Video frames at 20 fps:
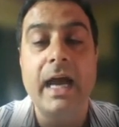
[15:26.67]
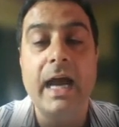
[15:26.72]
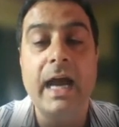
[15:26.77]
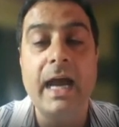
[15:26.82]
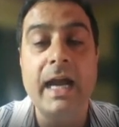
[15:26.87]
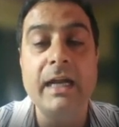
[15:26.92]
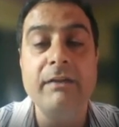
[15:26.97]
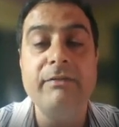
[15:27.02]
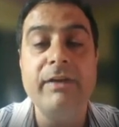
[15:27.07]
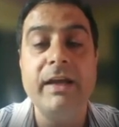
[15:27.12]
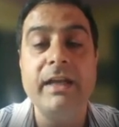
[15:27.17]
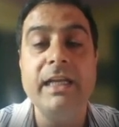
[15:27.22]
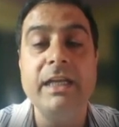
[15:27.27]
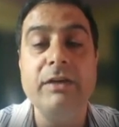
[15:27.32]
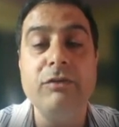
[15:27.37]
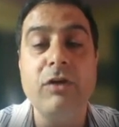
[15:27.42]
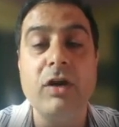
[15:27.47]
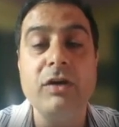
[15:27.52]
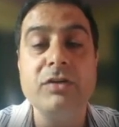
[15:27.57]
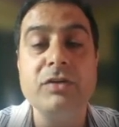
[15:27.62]
And when
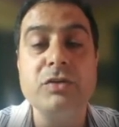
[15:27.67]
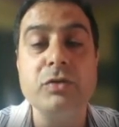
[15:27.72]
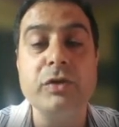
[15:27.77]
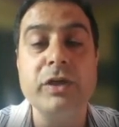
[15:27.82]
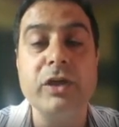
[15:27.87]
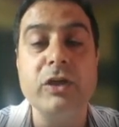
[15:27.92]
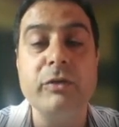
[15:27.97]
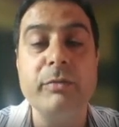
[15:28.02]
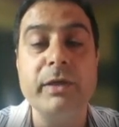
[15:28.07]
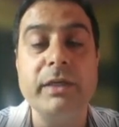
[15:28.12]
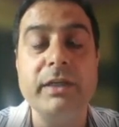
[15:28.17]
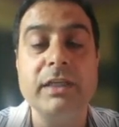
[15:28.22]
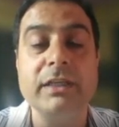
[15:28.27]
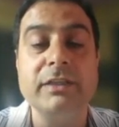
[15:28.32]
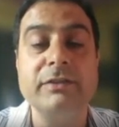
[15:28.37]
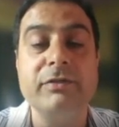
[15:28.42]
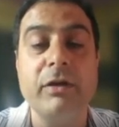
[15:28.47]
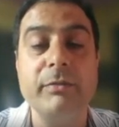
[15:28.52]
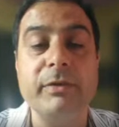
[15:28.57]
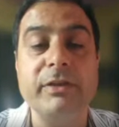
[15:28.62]
he walks 2
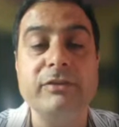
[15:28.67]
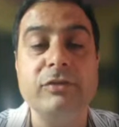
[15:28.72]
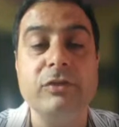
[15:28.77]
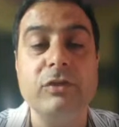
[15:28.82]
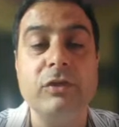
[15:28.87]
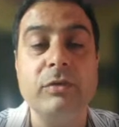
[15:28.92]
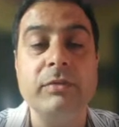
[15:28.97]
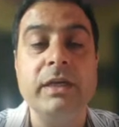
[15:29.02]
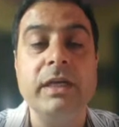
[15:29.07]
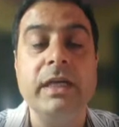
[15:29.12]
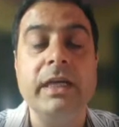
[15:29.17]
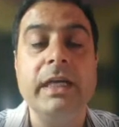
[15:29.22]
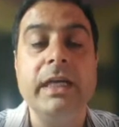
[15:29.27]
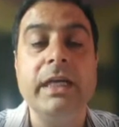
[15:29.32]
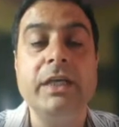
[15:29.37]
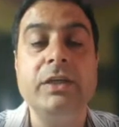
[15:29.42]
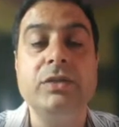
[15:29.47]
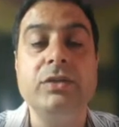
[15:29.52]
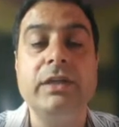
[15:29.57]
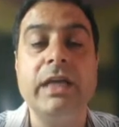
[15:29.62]
kilometers from his home,
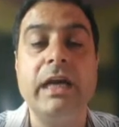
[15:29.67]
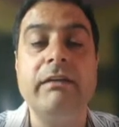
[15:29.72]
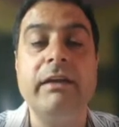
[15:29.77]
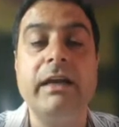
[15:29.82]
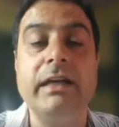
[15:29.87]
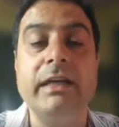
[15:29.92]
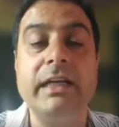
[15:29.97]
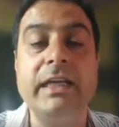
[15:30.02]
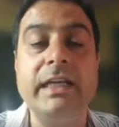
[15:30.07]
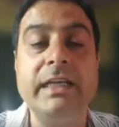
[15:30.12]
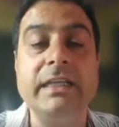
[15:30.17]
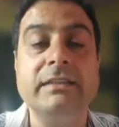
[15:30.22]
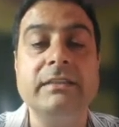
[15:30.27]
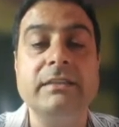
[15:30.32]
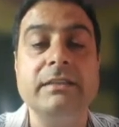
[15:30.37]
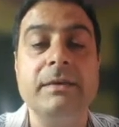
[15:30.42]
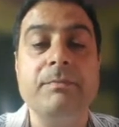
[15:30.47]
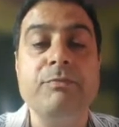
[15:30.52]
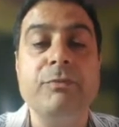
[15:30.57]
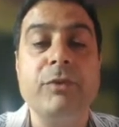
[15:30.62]
he should have at
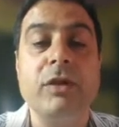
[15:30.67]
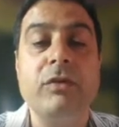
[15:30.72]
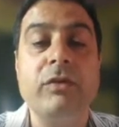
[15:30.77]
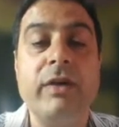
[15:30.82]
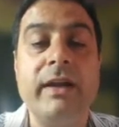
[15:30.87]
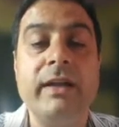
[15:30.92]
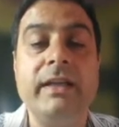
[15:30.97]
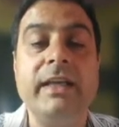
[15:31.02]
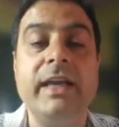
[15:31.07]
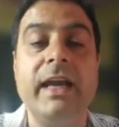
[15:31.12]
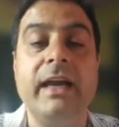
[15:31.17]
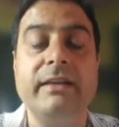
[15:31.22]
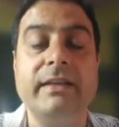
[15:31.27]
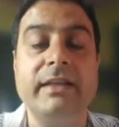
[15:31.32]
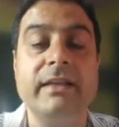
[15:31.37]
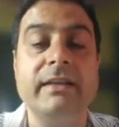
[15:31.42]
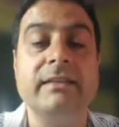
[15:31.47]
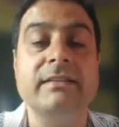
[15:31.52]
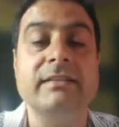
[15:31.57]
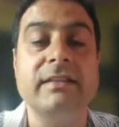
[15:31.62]
least 20
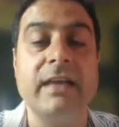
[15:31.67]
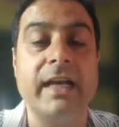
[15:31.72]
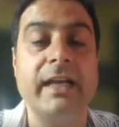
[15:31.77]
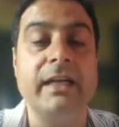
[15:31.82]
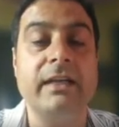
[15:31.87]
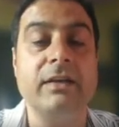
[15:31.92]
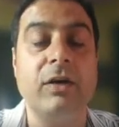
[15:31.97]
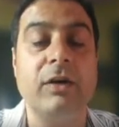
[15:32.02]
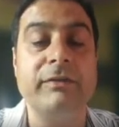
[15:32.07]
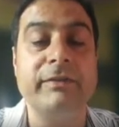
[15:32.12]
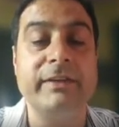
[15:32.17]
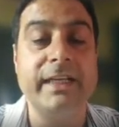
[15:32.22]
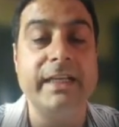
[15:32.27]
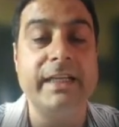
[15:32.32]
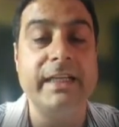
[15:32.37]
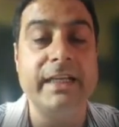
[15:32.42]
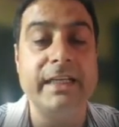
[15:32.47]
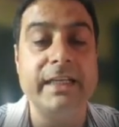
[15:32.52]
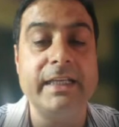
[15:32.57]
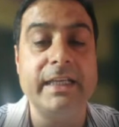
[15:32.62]
hectares site of
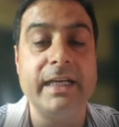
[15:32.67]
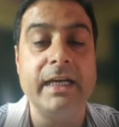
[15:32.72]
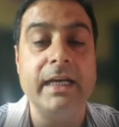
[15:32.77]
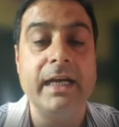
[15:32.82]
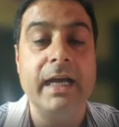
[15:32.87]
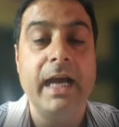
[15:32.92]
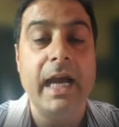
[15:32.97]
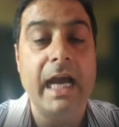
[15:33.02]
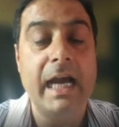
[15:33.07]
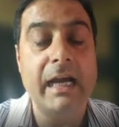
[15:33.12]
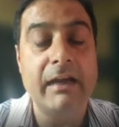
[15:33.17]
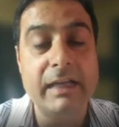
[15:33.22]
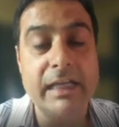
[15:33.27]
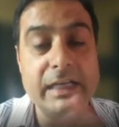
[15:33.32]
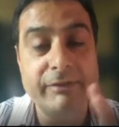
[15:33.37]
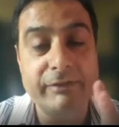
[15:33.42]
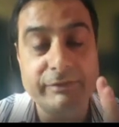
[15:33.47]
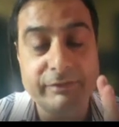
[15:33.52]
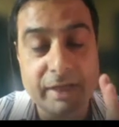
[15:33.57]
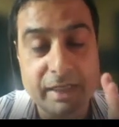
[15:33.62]
green area. And
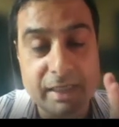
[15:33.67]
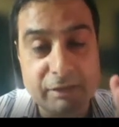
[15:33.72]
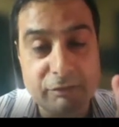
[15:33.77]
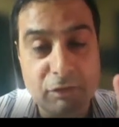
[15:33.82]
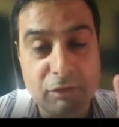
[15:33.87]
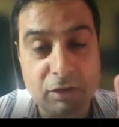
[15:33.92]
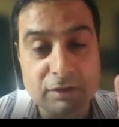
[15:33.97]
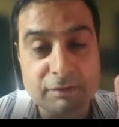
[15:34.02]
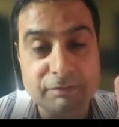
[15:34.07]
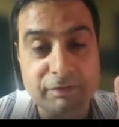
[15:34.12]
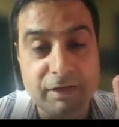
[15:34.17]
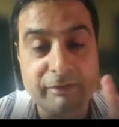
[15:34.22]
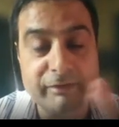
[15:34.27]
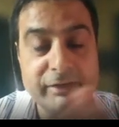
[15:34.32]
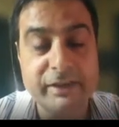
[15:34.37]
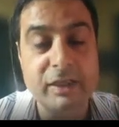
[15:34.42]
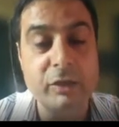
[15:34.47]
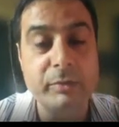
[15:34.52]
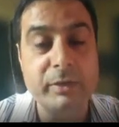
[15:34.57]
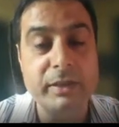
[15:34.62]
when he walks 5
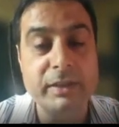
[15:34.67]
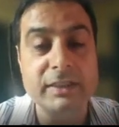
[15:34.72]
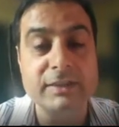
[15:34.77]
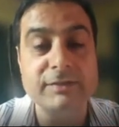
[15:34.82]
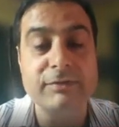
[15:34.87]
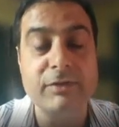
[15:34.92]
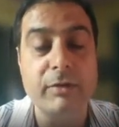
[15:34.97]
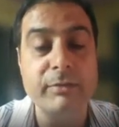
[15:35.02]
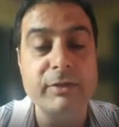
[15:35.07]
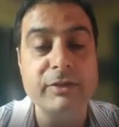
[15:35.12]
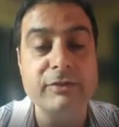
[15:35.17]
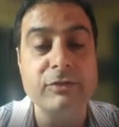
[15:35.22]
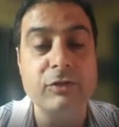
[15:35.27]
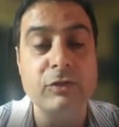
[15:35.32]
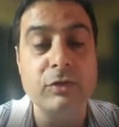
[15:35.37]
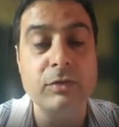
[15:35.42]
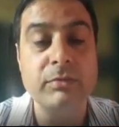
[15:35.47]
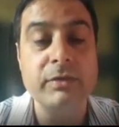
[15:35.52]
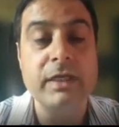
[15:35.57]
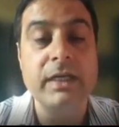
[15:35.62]
kilometers from his
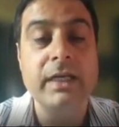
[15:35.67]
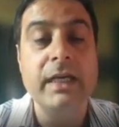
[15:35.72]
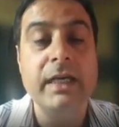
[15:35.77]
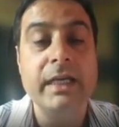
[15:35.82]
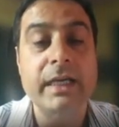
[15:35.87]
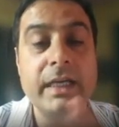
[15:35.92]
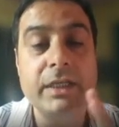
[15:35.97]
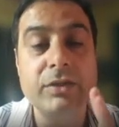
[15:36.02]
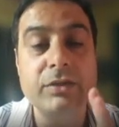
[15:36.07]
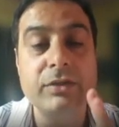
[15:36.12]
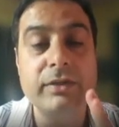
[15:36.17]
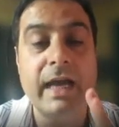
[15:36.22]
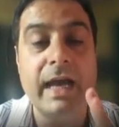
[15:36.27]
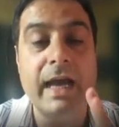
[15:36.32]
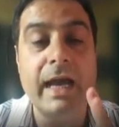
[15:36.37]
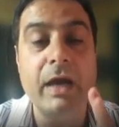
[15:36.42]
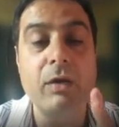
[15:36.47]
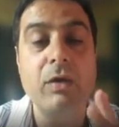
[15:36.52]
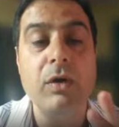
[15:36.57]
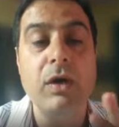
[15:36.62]
home, he should
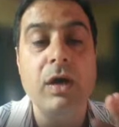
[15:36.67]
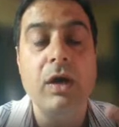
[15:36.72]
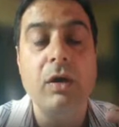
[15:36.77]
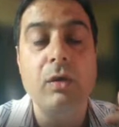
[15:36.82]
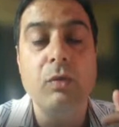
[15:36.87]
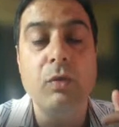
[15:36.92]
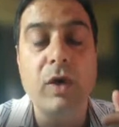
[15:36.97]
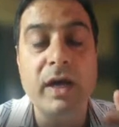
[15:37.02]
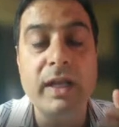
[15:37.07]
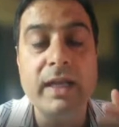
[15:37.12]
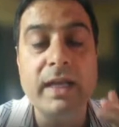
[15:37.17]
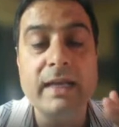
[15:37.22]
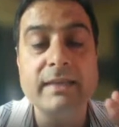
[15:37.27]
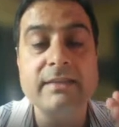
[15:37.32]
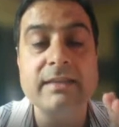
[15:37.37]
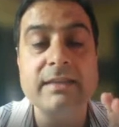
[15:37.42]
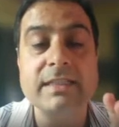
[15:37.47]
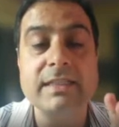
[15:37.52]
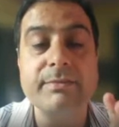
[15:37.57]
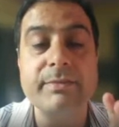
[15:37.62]
have one
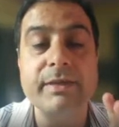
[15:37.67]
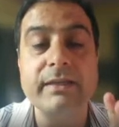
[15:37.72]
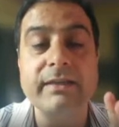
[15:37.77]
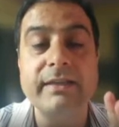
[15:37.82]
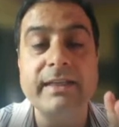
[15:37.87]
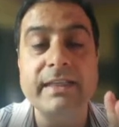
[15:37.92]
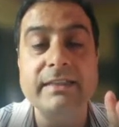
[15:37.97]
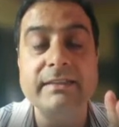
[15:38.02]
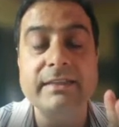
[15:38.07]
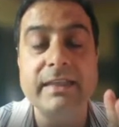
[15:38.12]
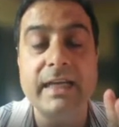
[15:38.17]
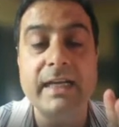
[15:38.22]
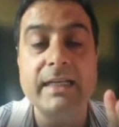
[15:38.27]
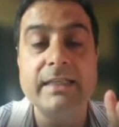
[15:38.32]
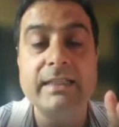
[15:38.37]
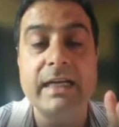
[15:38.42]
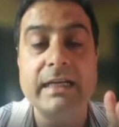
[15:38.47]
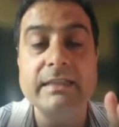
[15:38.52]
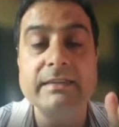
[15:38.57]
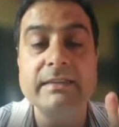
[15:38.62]
accessible green
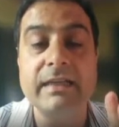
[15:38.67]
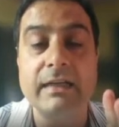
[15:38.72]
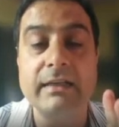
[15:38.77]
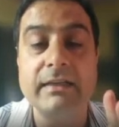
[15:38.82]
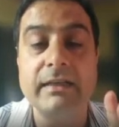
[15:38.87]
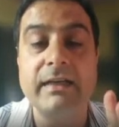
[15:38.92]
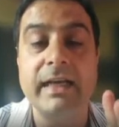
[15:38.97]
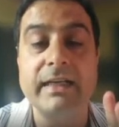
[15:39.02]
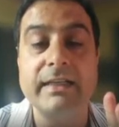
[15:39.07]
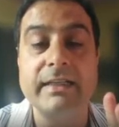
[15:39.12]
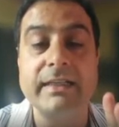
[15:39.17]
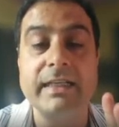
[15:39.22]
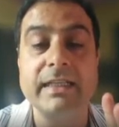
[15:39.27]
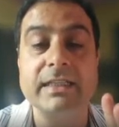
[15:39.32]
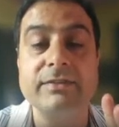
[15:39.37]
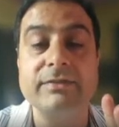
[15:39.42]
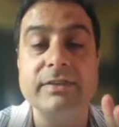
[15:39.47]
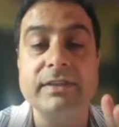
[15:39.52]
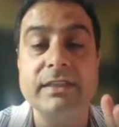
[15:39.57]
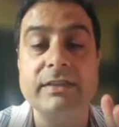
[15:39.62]
site, that is 100
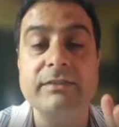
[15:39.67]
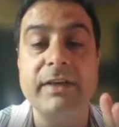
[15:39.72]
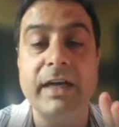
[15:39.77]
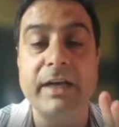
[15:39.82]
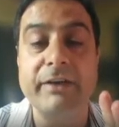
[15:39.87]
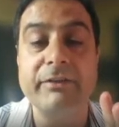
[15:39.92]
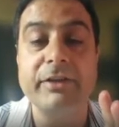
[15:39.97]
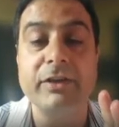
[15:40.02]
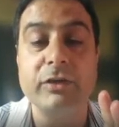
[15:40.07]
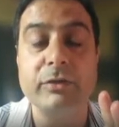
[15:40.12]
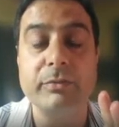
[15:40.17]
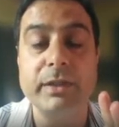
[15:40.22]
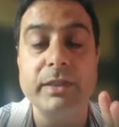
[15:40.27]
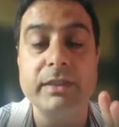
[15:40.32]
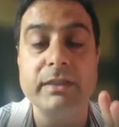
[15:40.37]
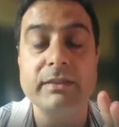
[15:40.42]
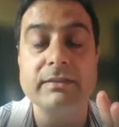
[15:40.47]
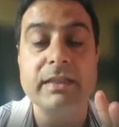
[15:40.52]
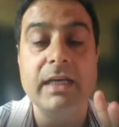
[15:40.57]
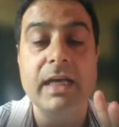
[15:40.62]
hectares within 5
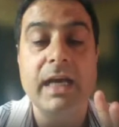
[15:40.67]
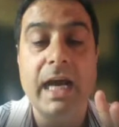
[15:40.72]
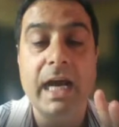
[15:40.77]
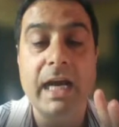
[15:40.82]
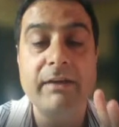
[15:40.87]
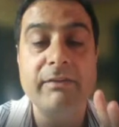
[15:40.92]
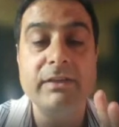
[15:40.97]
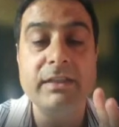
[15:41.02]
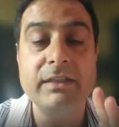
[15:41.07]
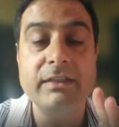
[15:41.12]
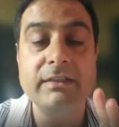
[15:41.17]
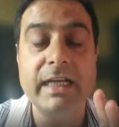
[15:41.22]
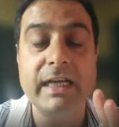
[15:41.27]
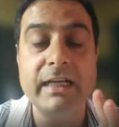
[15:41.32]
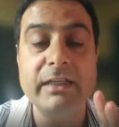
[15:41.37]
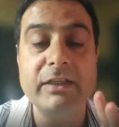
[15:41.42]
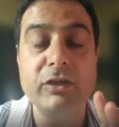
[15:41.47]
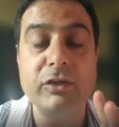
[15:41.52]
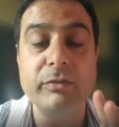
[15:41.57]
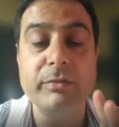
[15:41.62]
kilometers. And within
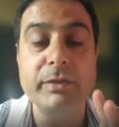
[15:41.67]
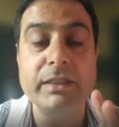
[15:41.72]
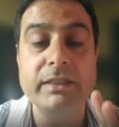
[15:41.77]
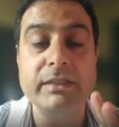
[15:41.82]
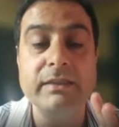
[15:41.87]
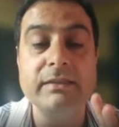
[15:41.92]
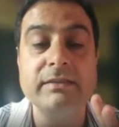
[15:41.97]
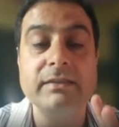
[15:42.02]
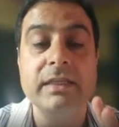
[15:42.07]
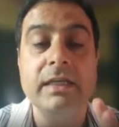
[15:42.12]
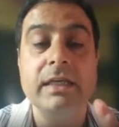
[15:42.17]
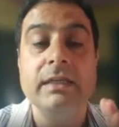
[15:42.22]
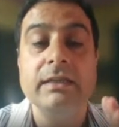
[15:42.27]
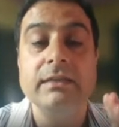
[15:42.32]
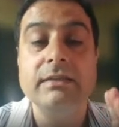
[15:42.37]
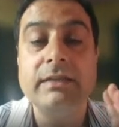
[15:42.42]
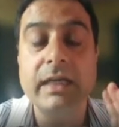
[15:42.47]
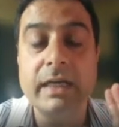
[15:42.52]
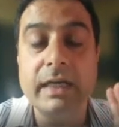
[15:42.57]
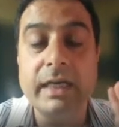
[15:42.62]
10 kilometers,
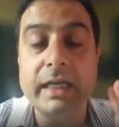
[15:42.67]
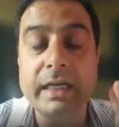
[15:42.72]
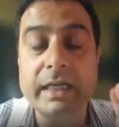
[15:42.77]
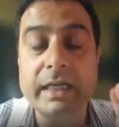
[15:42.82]
the